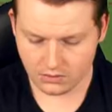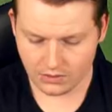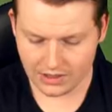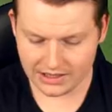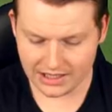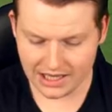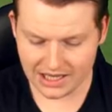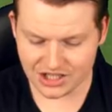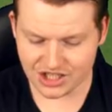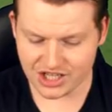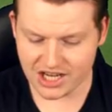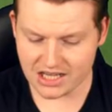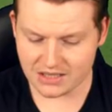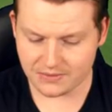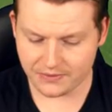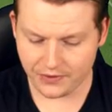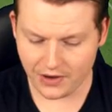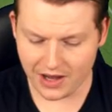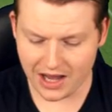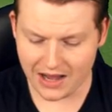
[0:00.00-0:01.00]
One last chance
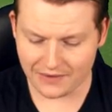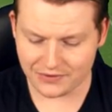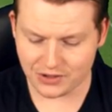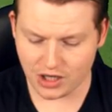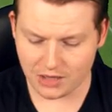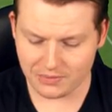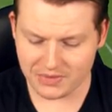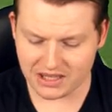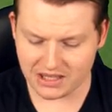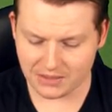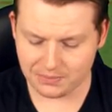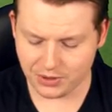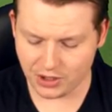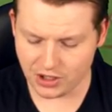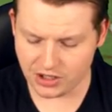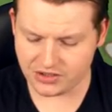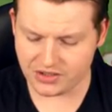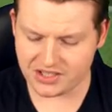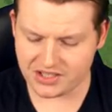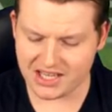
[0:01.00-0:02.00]
before halftime. Can the
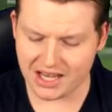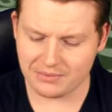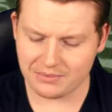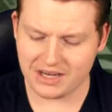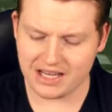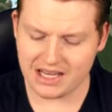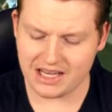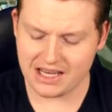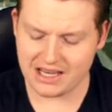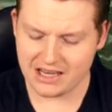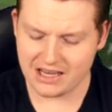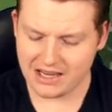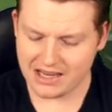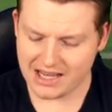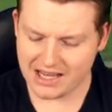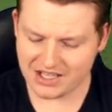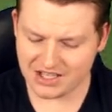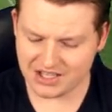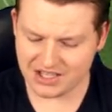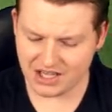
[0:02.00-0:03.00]
Blues do something here?
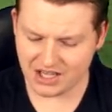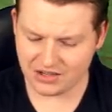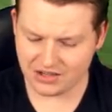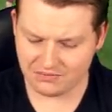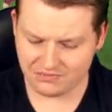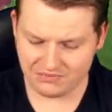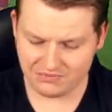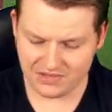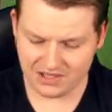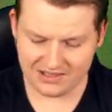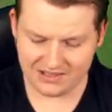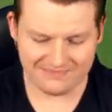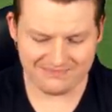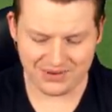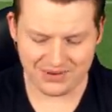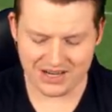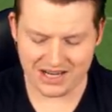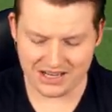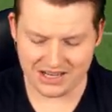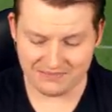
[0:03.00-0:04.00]
It's just a
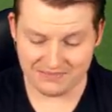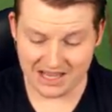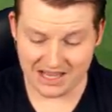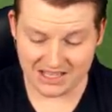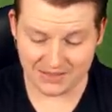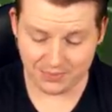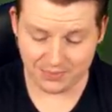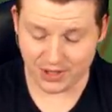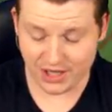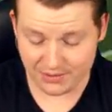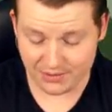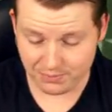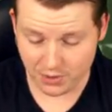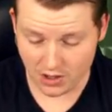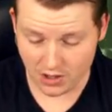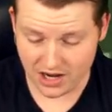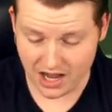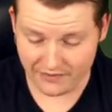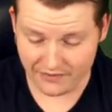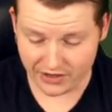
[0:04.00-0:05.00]
pretty, that's a pretty
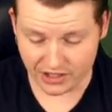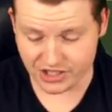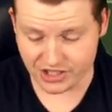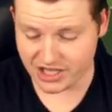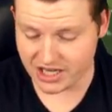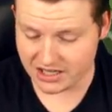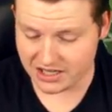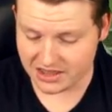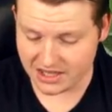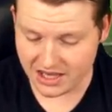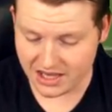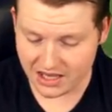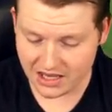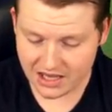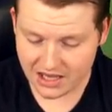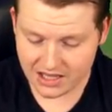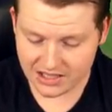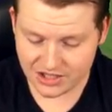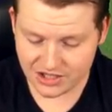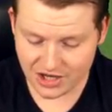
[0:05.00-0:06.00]
bog average kick
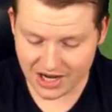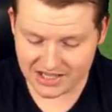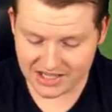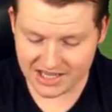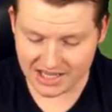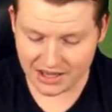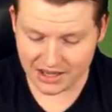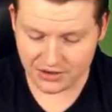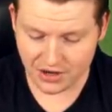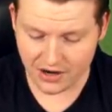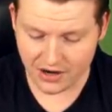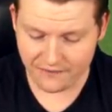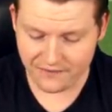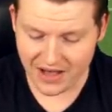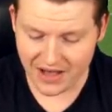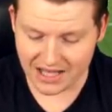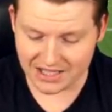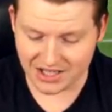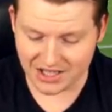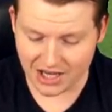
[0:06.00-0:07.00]
there. Straight down the throat of
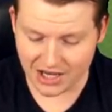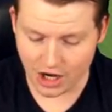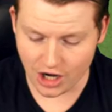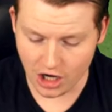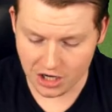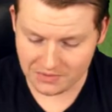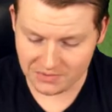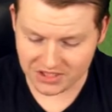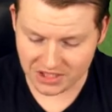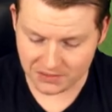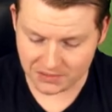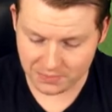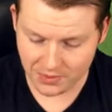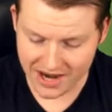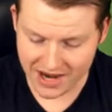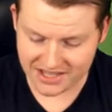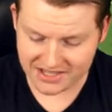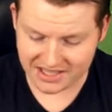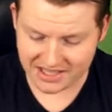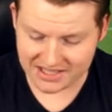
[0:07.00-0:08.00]
Valentine Holmes, who
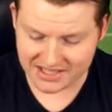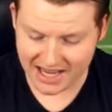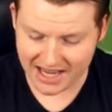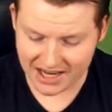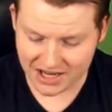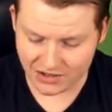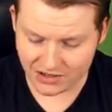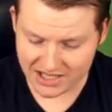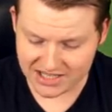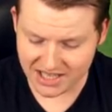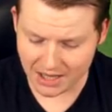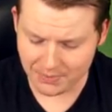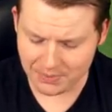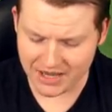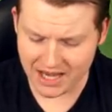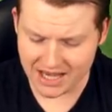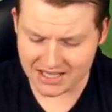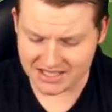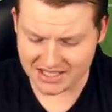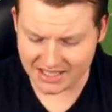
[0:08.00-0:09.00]
breaks the tackle. He's up
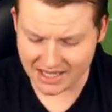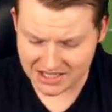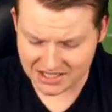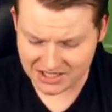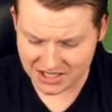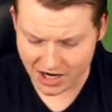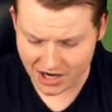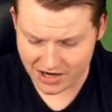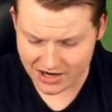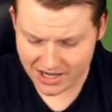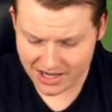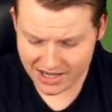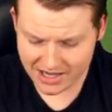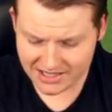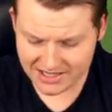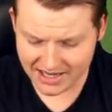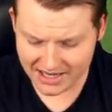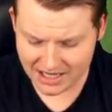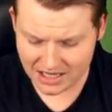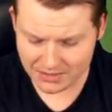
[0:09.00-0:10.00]
against Tedesco.
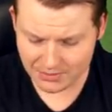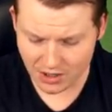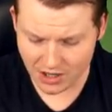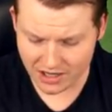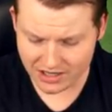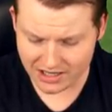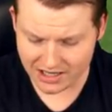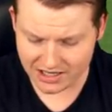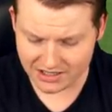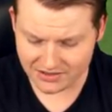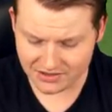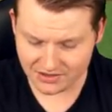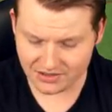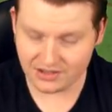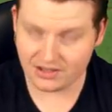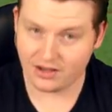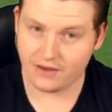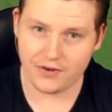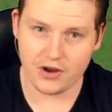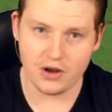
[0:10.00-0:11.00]
He's taking him on, and
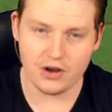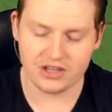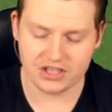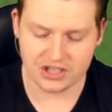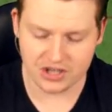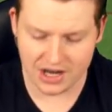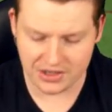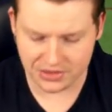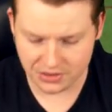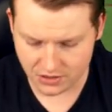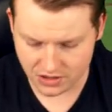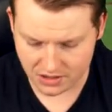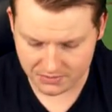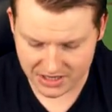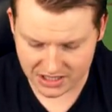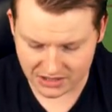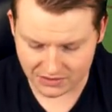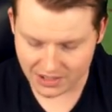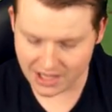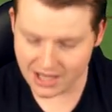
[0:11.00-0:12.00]
of course, straight through the
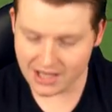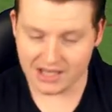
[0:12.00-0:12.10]
middle.